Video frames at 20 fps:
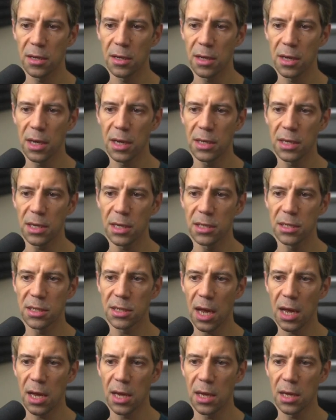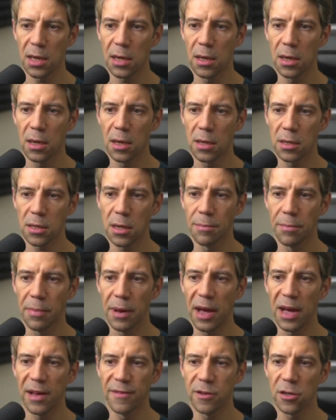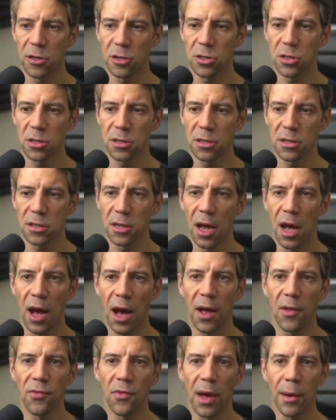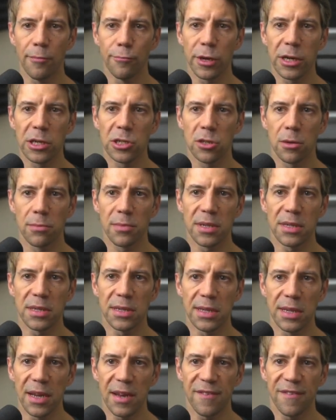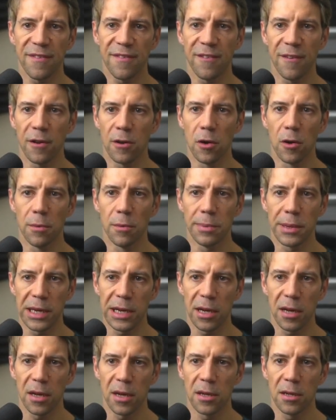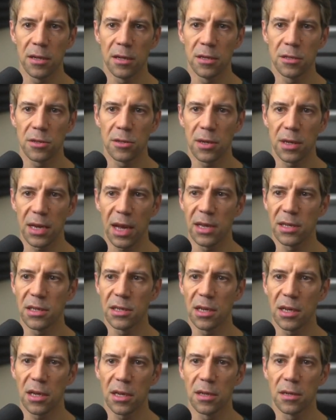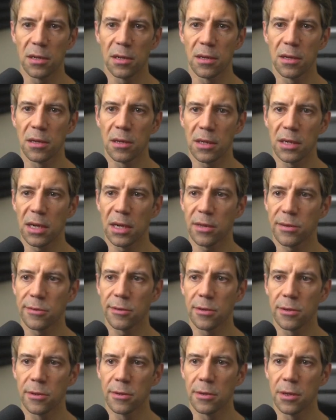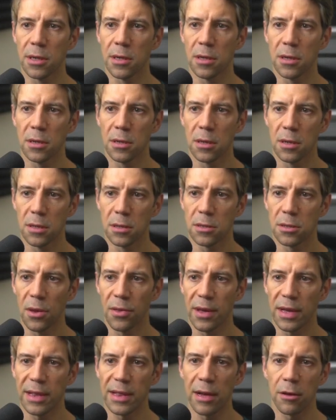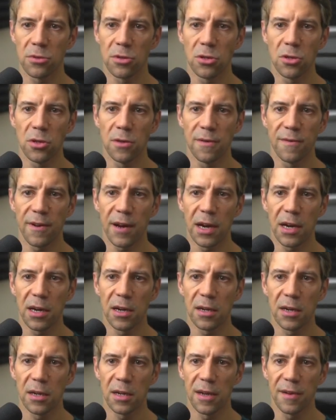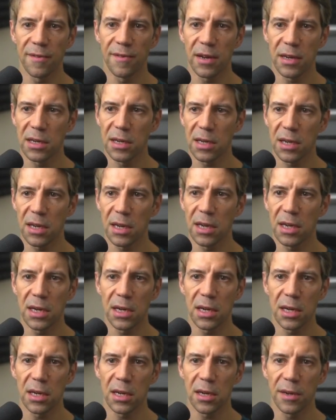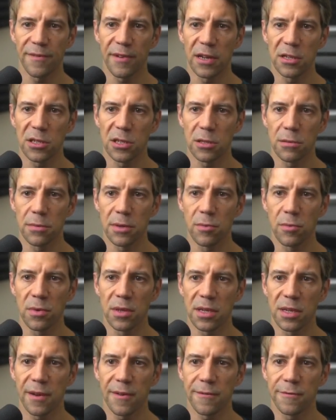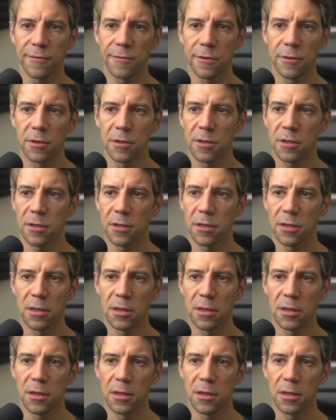and you can say compare versions, and that brings up the diff up here. So again, you can click through. So I think that was a new file. If I click here, find something with a different